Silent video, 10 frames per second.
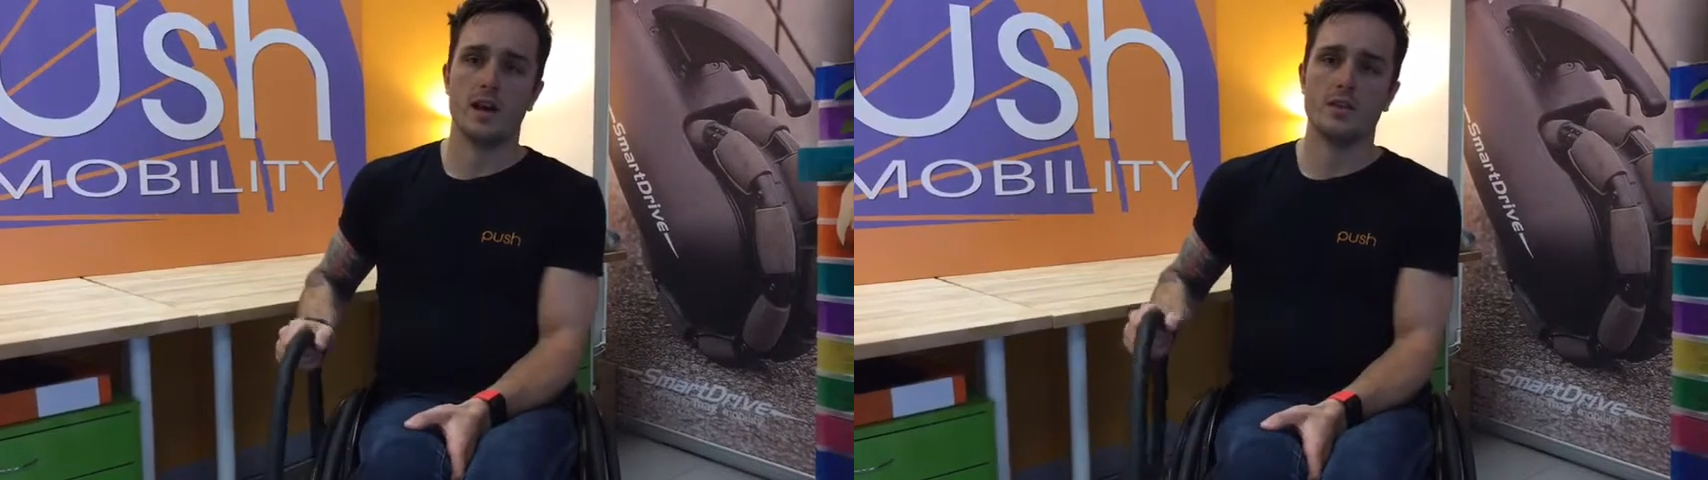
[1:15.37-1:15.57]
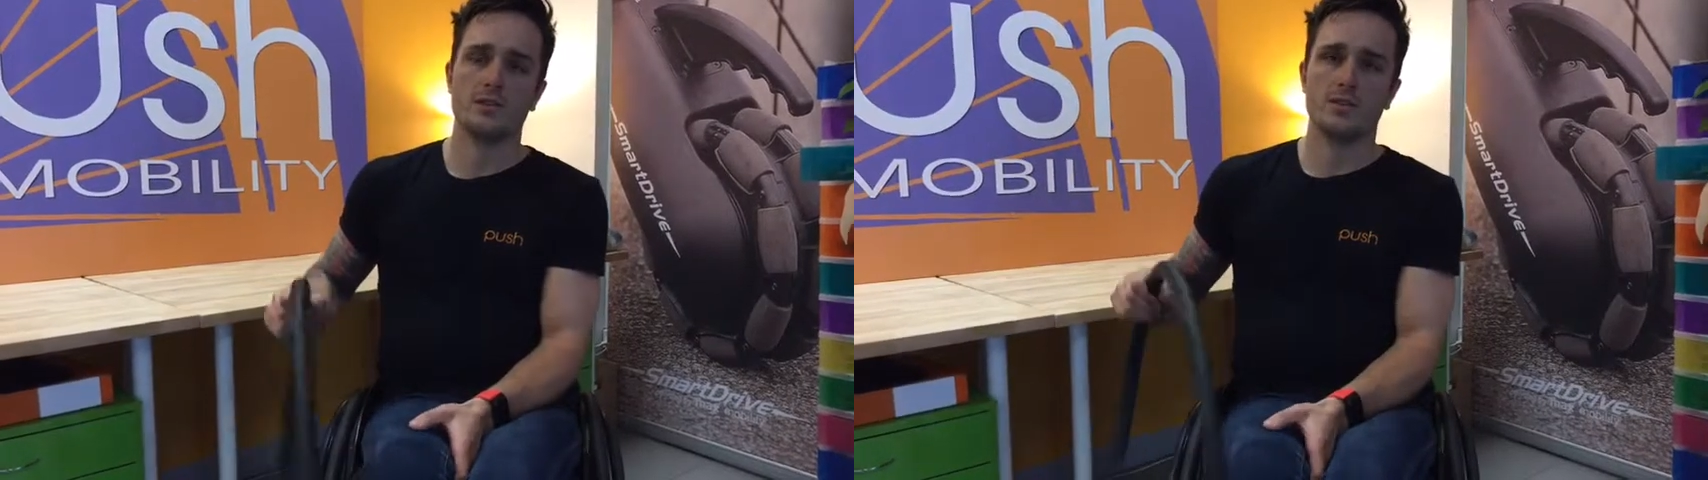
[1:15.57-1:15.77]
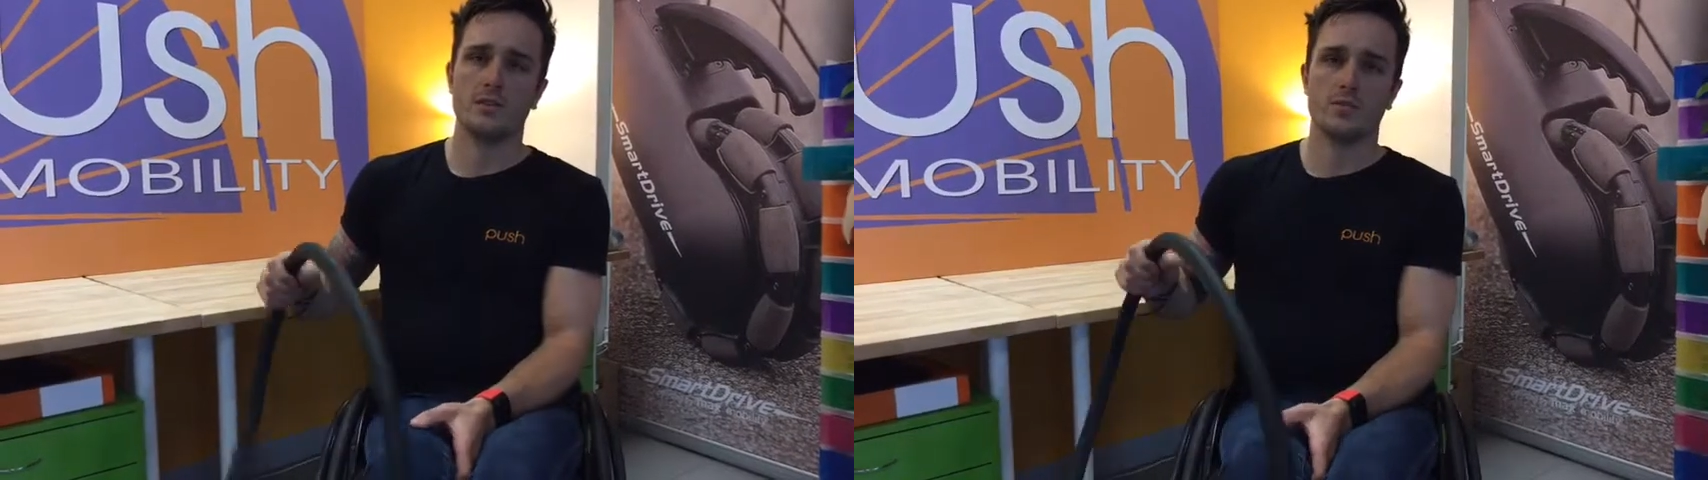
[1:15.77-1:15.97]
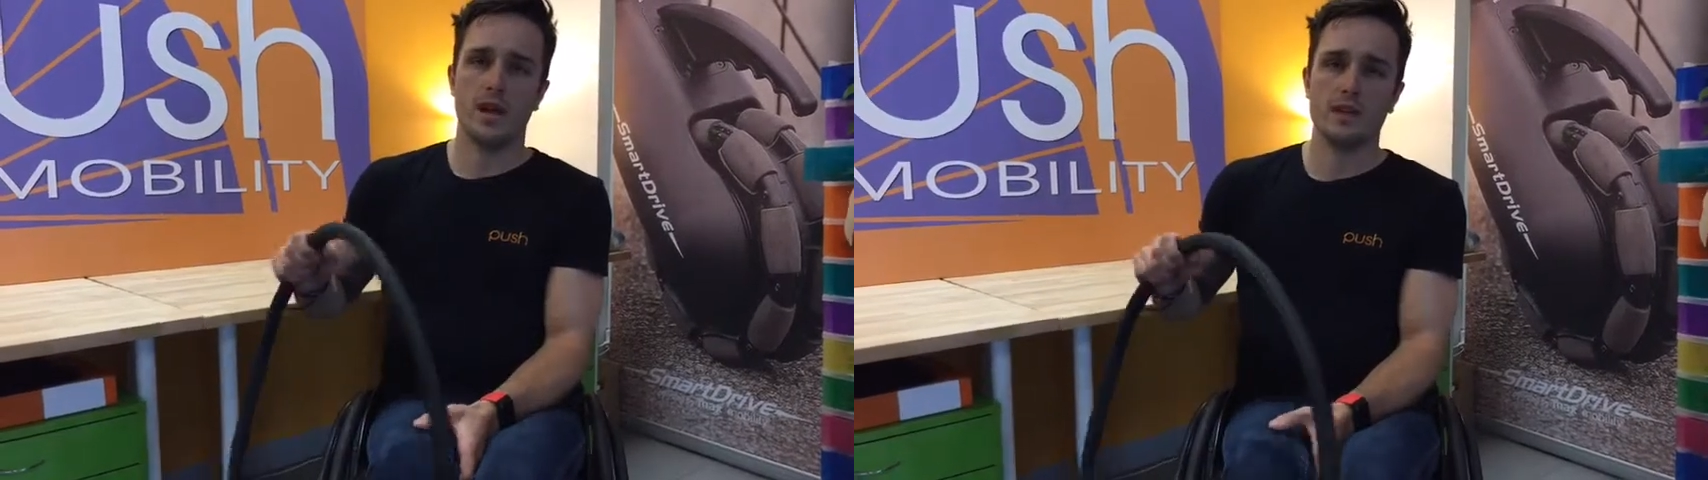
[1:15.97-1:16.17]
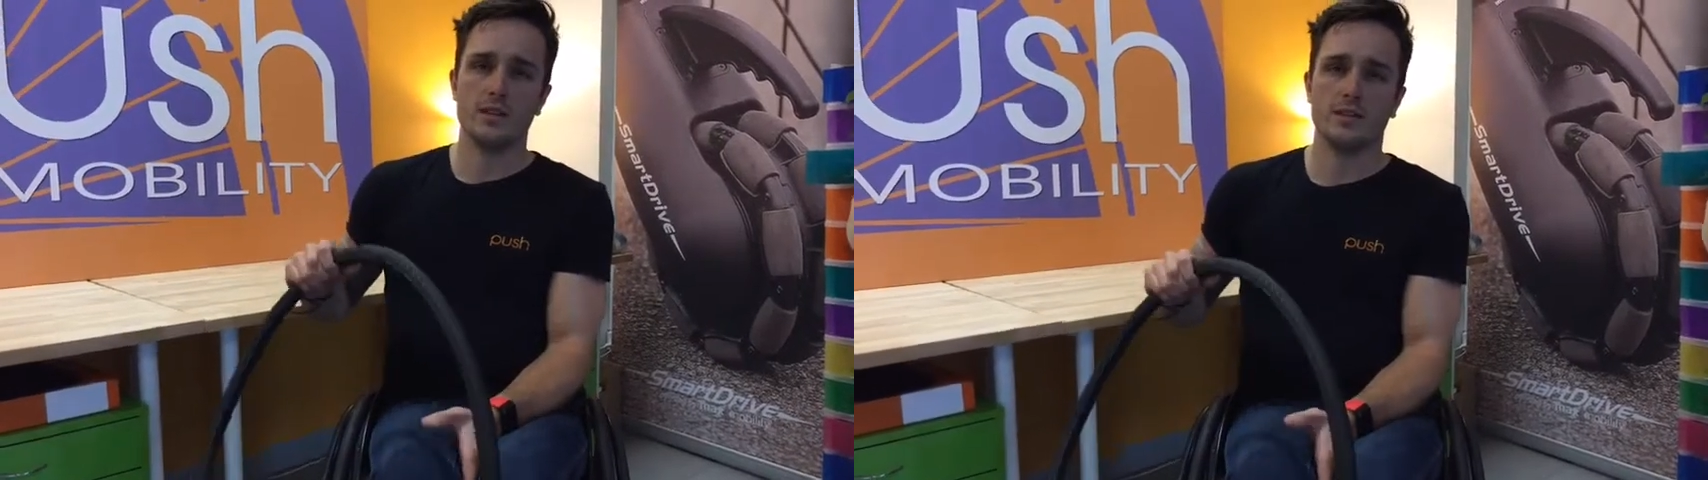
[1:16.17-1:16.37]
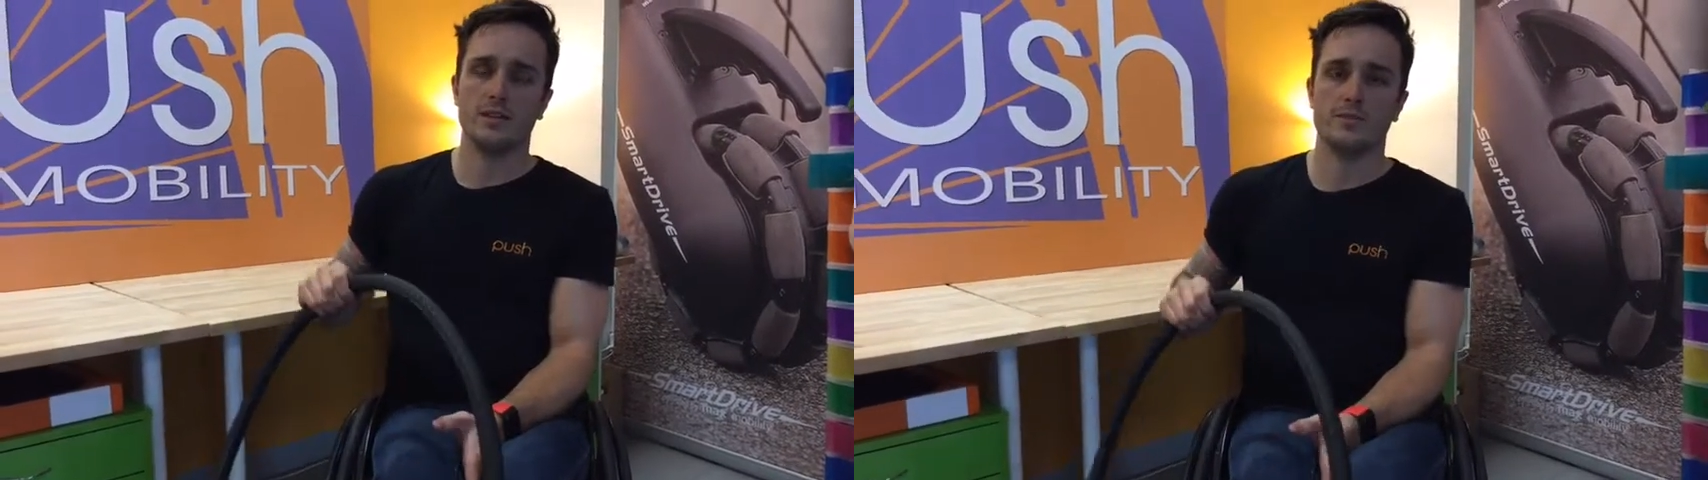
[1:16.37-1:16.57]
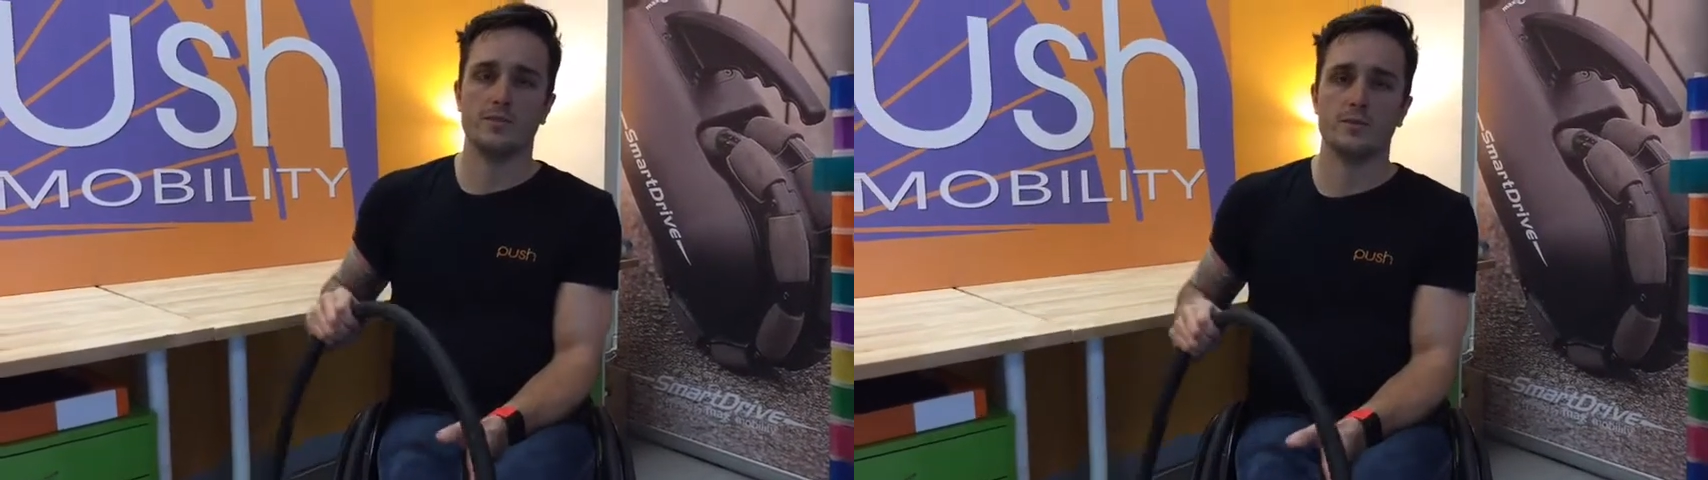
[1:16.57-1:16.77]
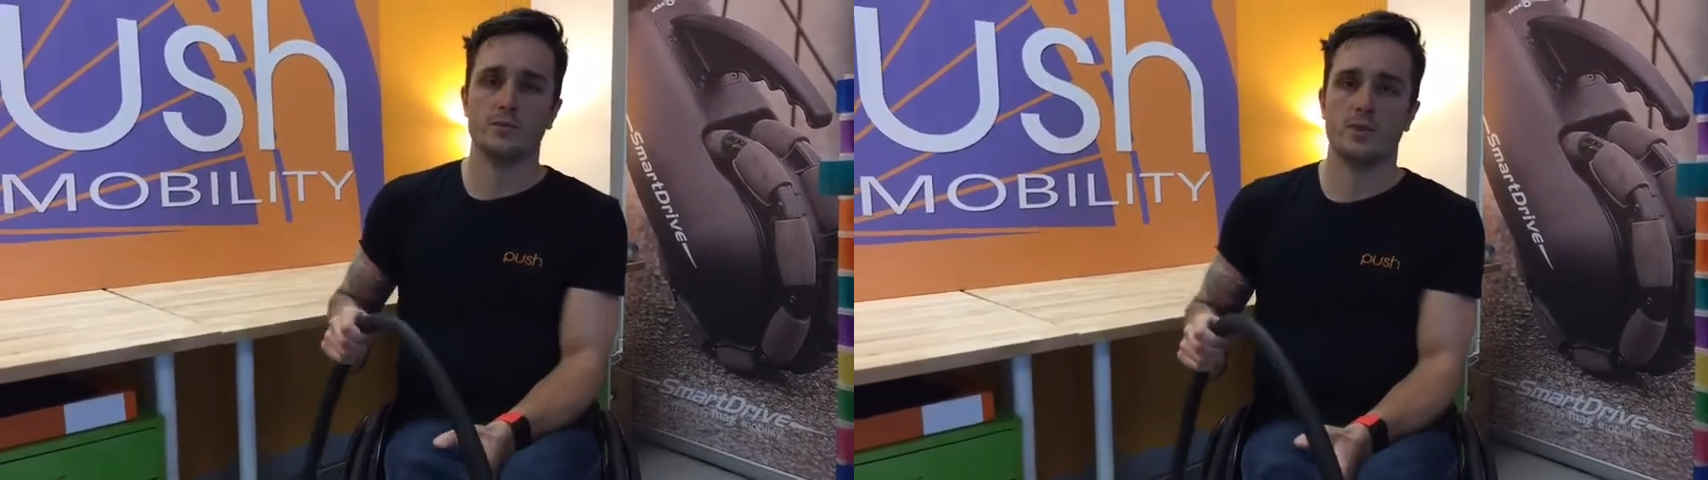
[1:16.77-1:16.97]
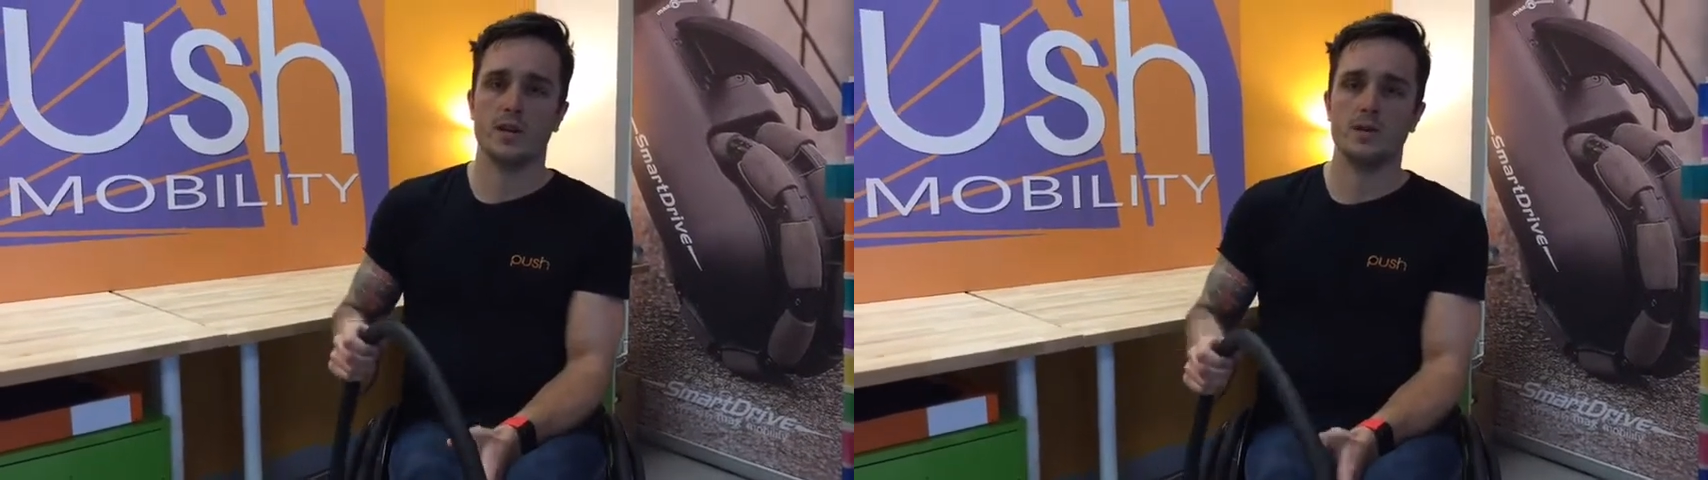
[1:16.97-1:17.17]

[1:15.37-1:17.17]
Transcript: There's not a great deal of difference between